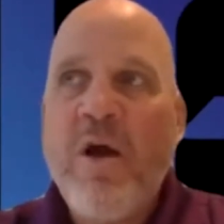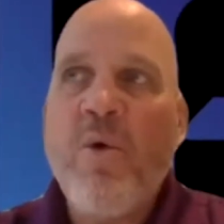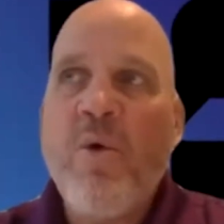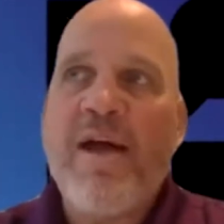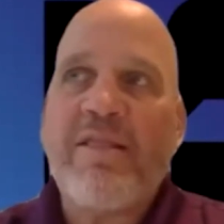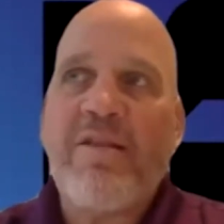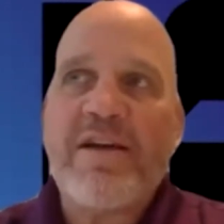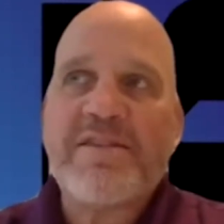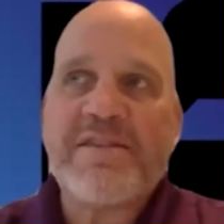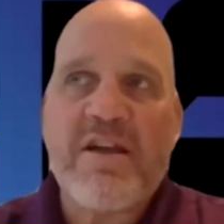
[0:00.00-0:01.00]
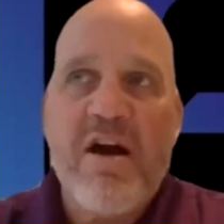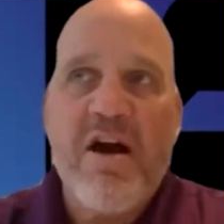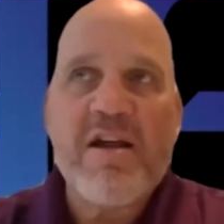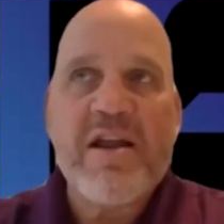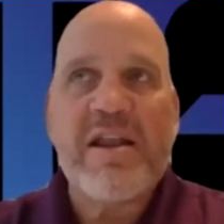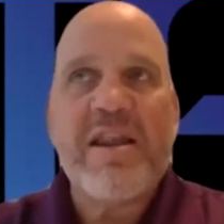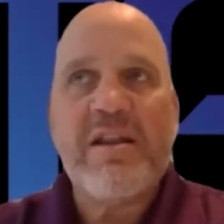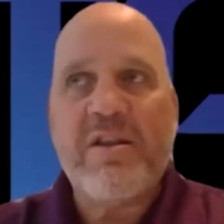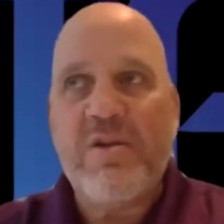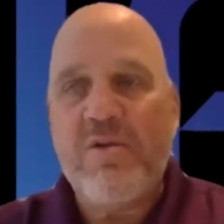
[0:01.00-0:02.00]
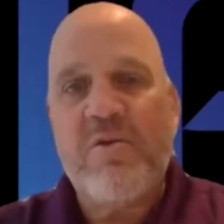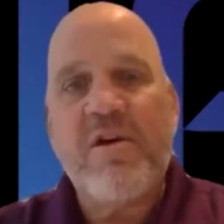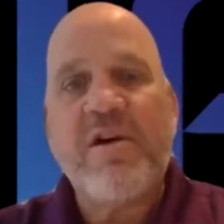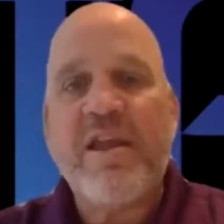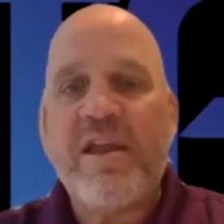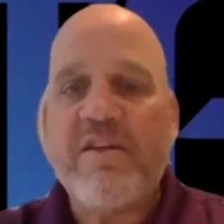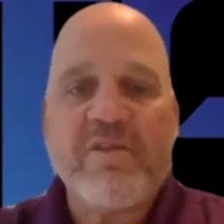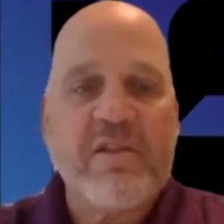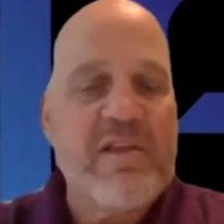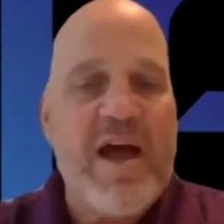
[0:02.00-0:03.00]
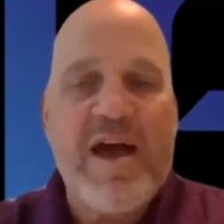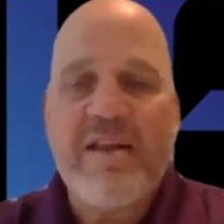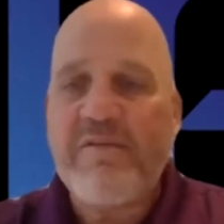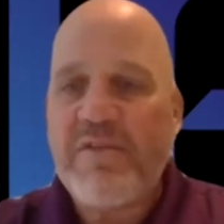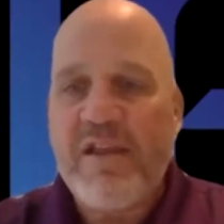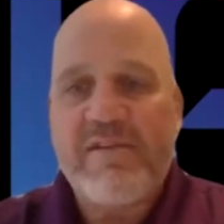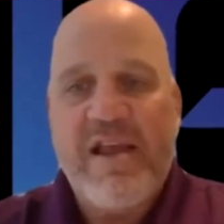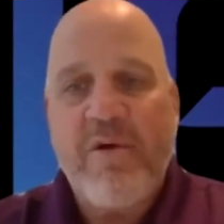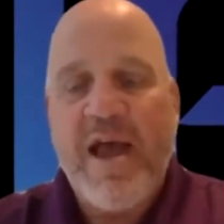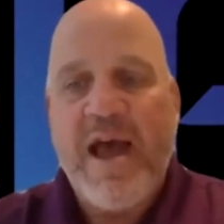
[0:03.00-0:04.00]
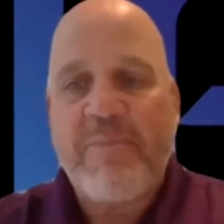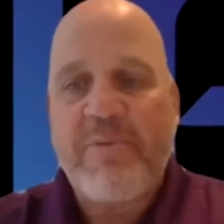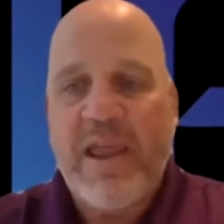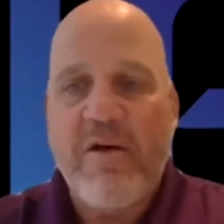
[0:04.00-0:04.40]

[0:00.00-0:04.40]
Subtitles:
well, I lost the card, I need a new one, and there was a lot of things that were happening.